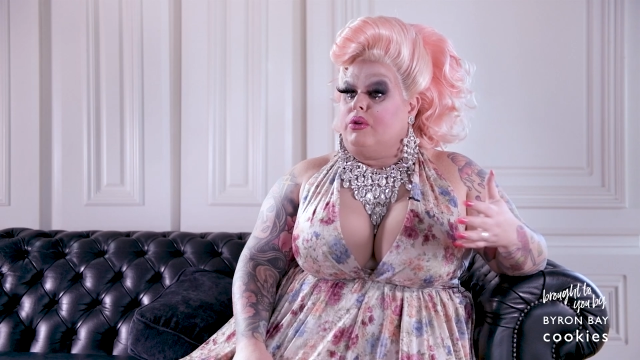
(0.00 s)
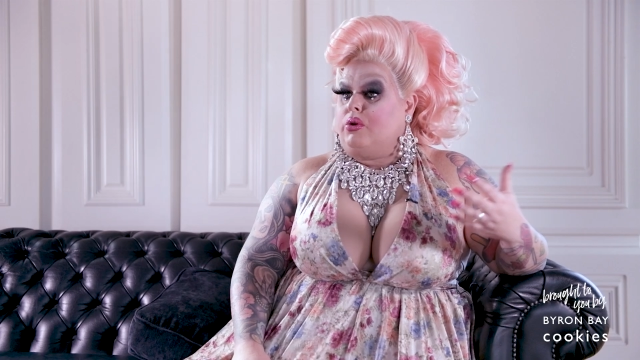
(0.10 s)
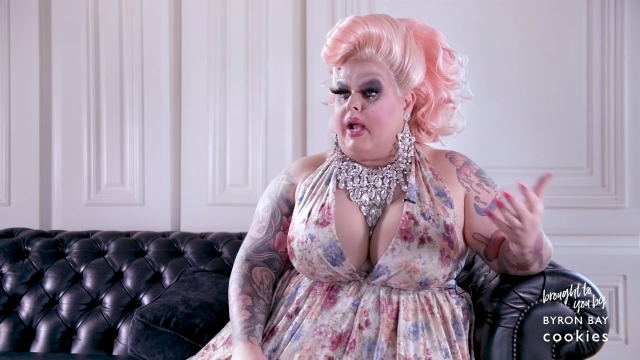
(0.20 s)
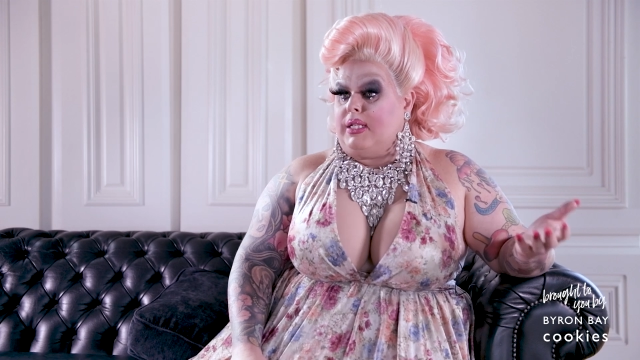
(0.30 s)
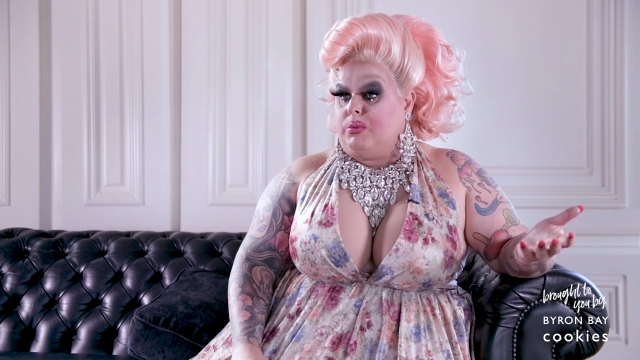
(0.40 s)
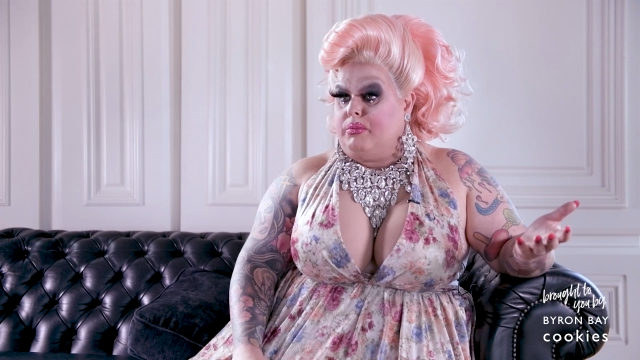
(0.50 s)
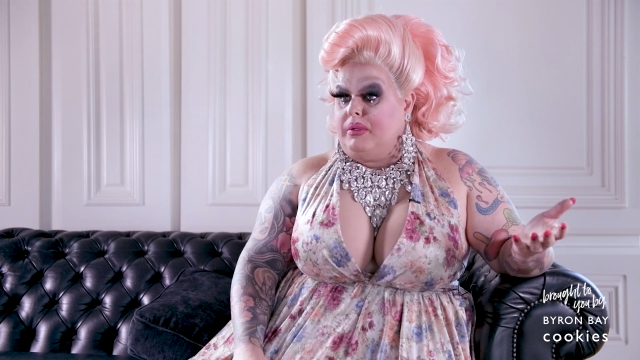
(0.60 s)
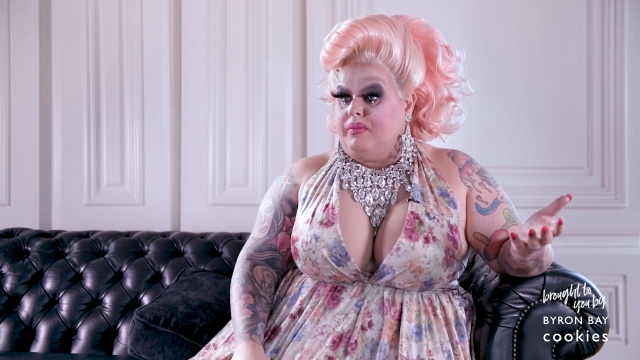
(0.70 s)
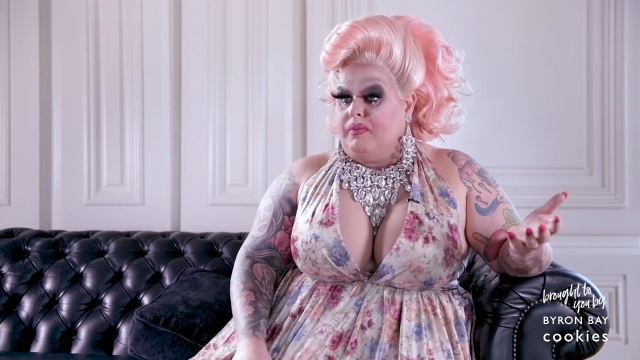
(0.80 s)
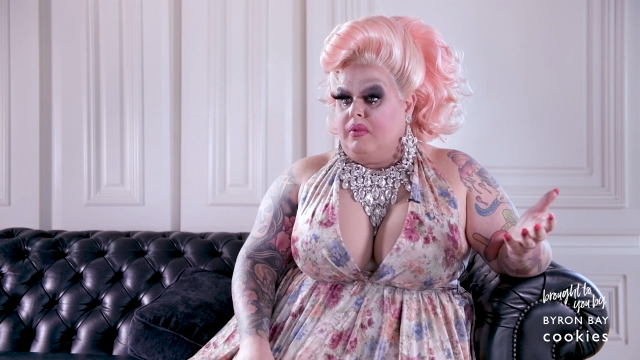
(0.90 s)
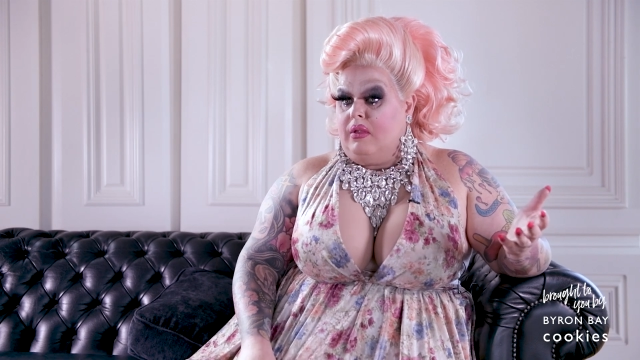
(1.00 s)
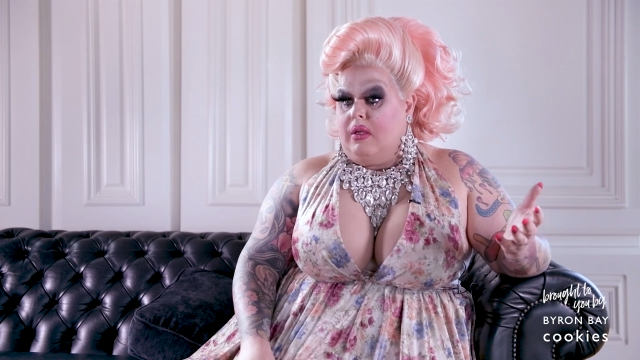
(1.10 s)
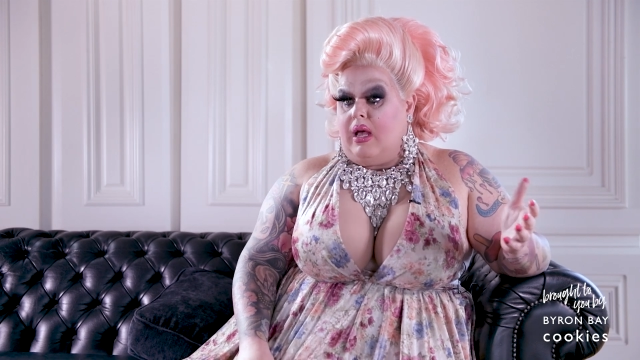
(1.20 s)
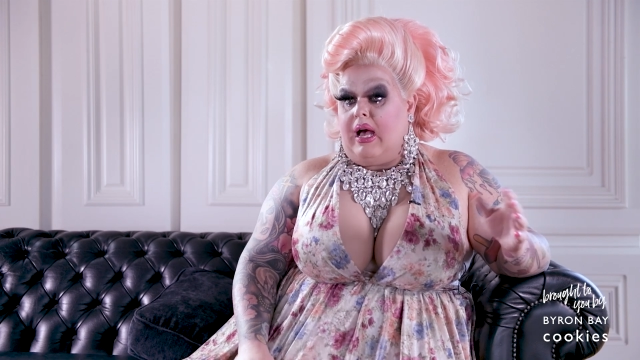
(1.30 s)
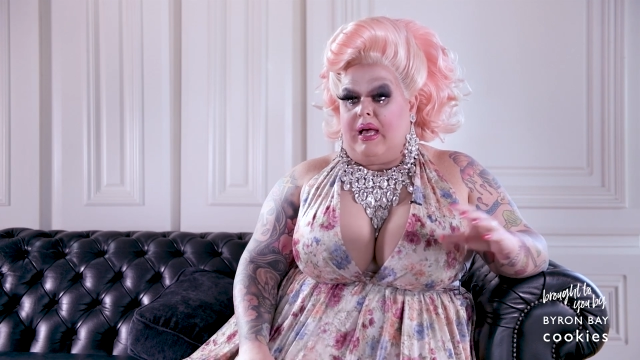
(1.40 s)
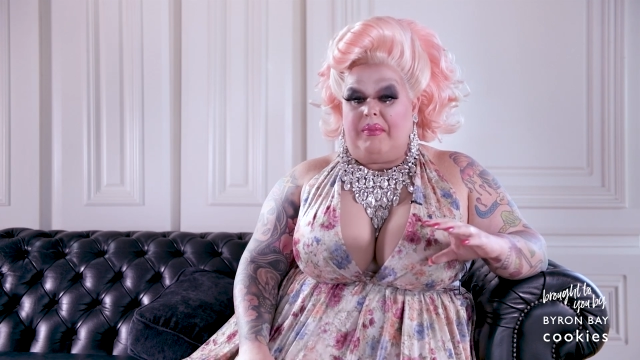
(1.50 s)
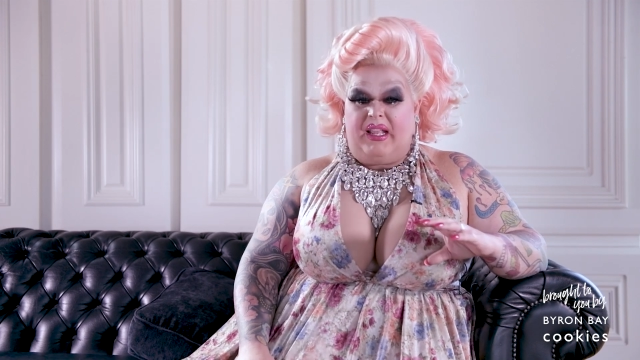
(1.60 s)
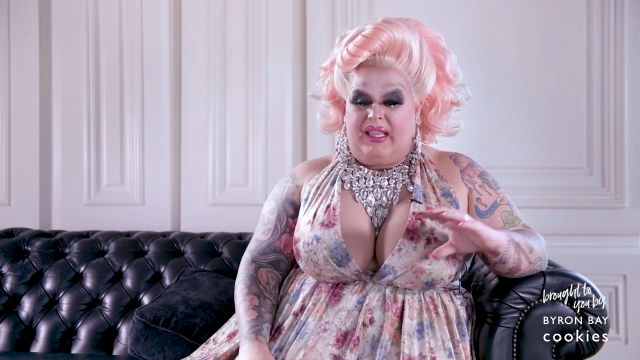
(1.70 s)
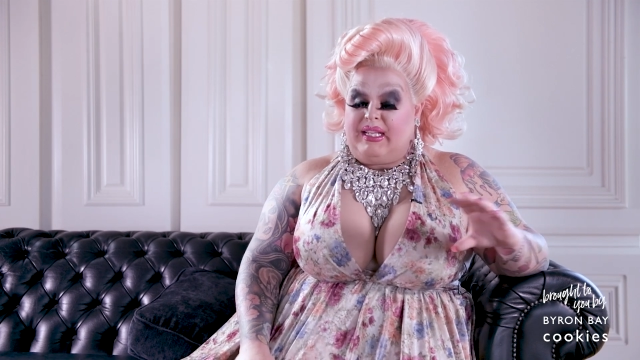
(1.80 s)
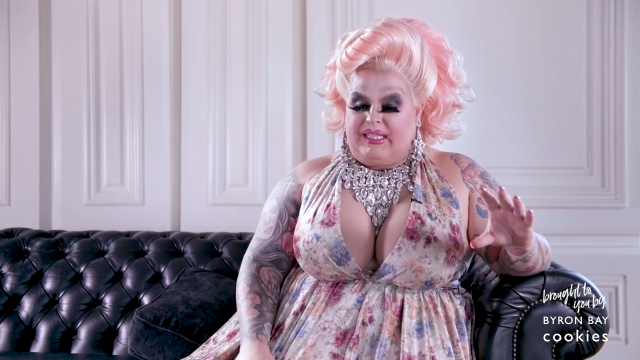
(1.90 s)
a trans woman,
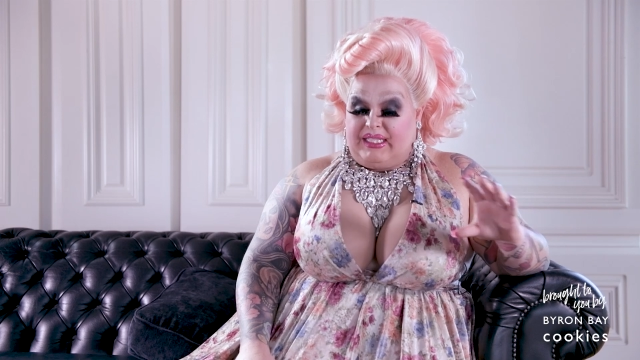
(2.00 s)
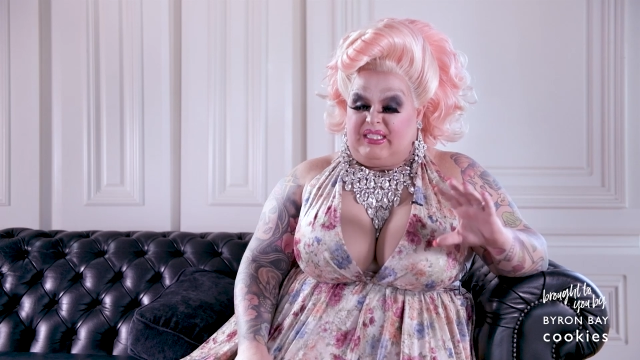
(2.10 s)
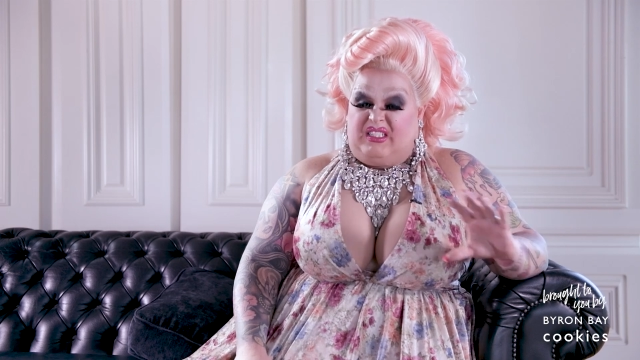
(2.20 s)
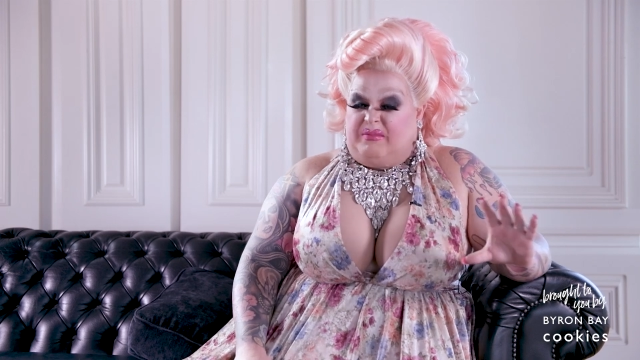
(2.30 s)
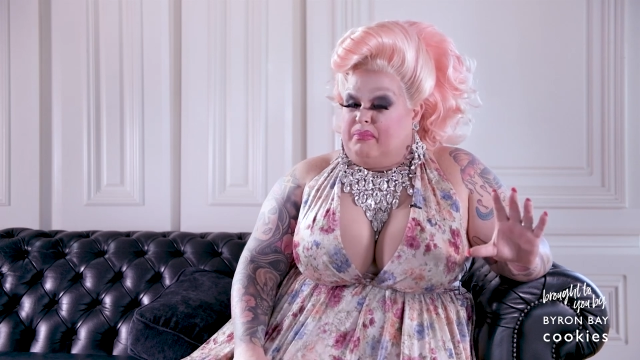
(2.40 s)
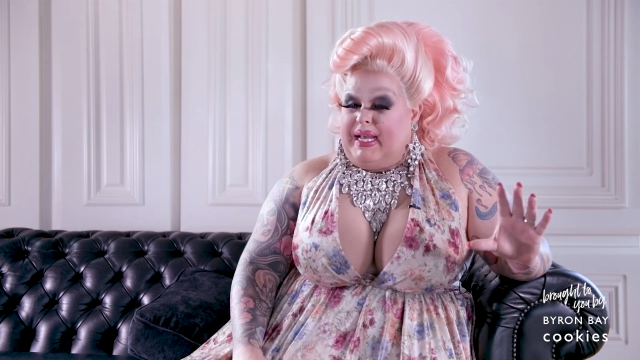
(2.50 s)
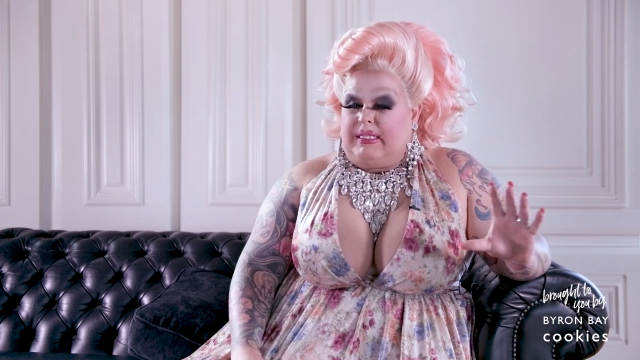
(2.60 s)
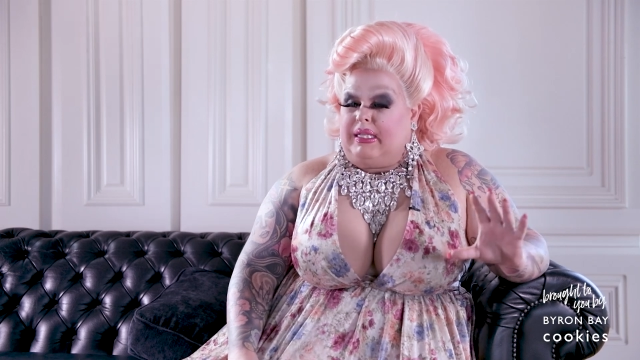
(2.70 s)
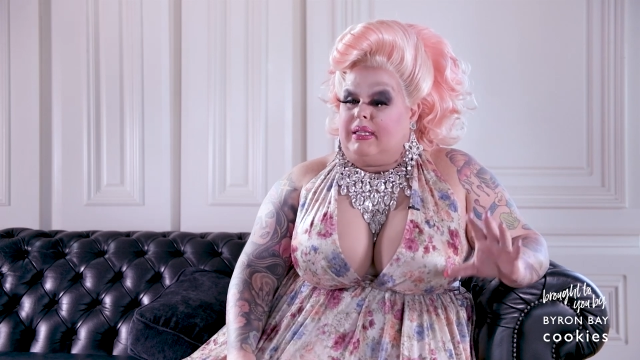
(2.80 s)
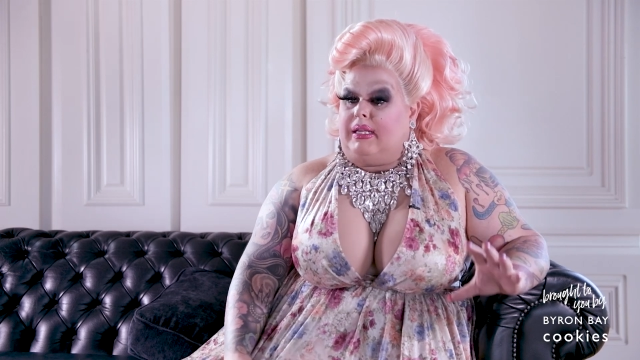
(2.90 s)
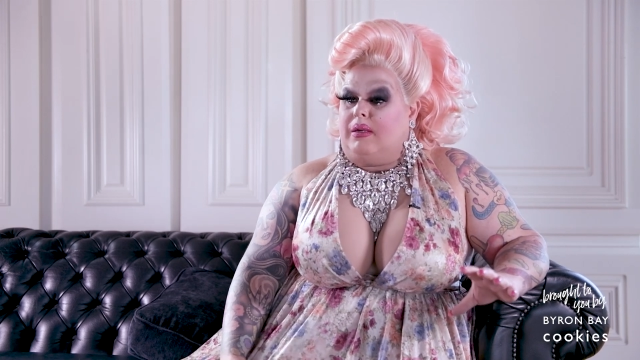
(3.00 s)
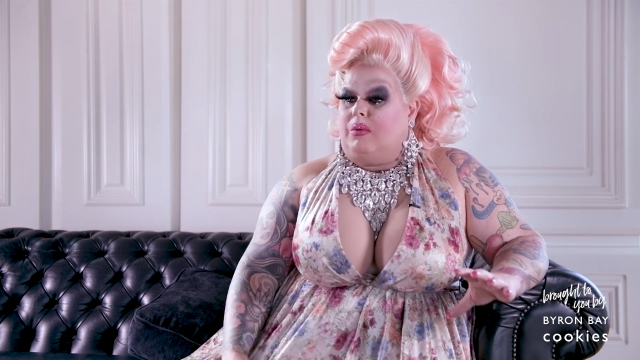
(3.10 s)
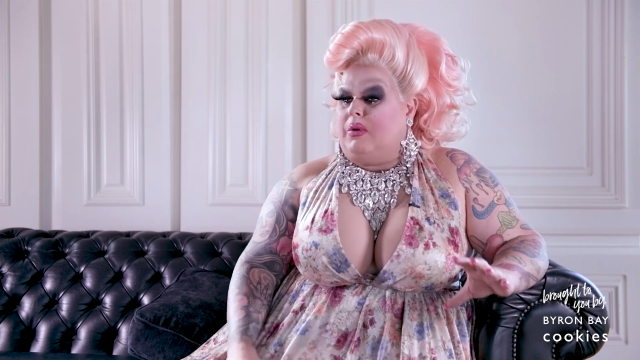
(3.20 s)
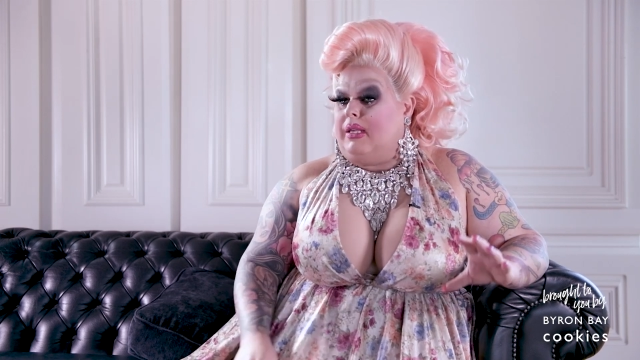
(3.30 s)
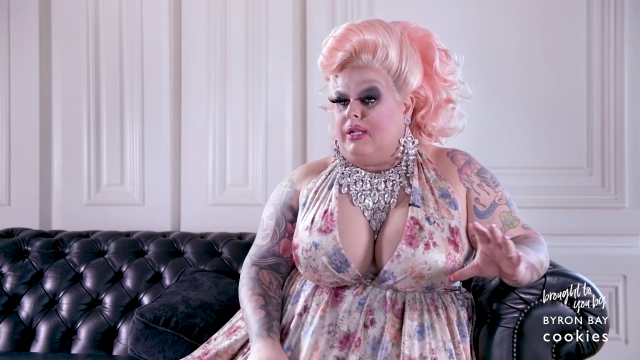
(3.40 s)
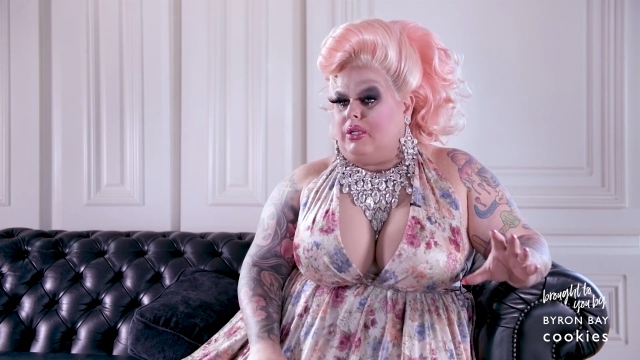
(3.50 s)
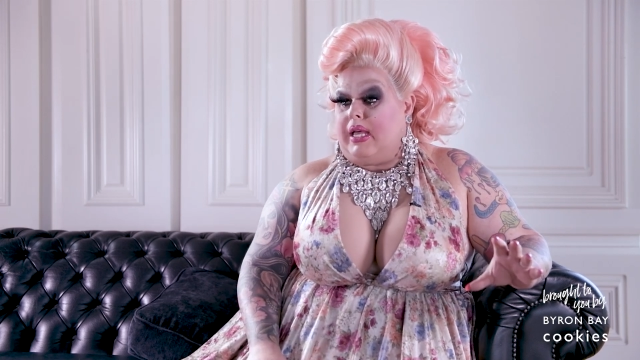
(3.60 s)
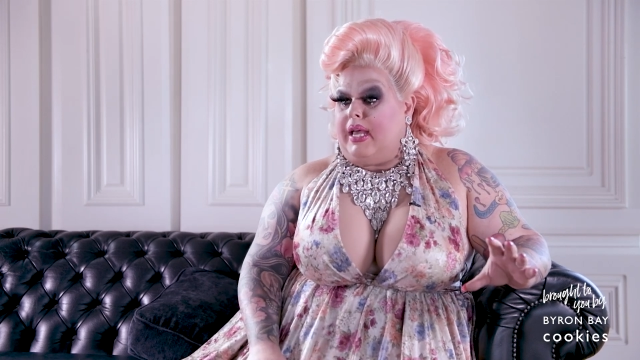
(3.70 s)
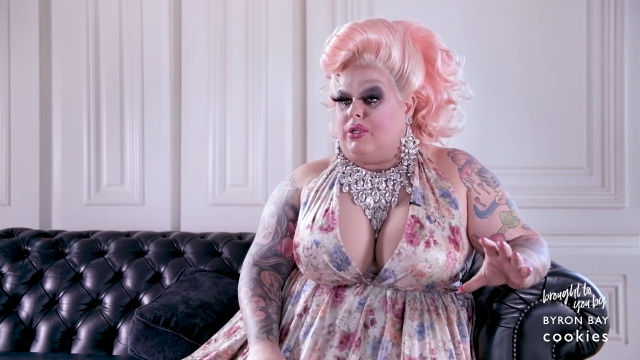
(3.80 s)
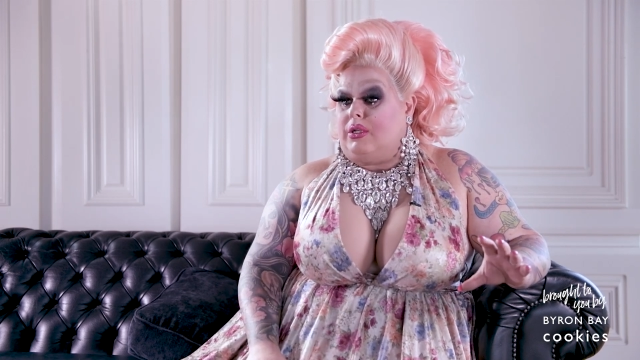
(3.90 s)
and that's basically with
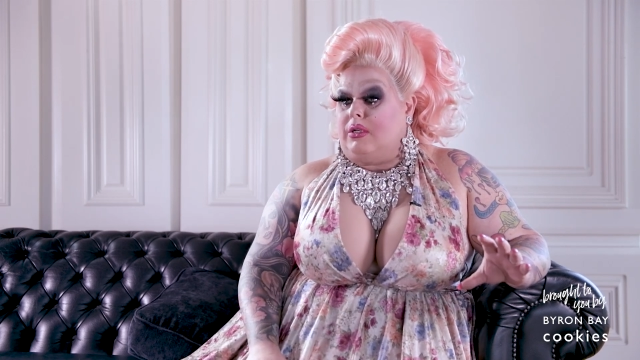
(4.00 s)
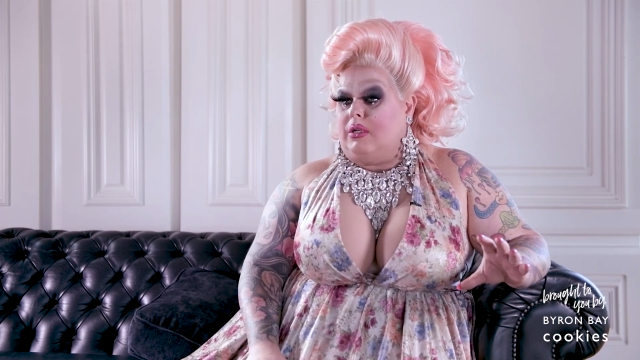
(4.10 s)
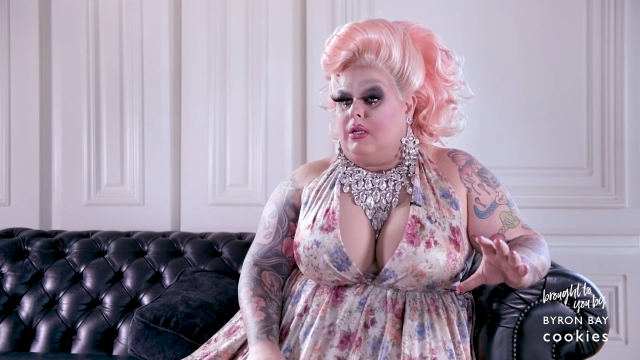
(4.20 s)
education.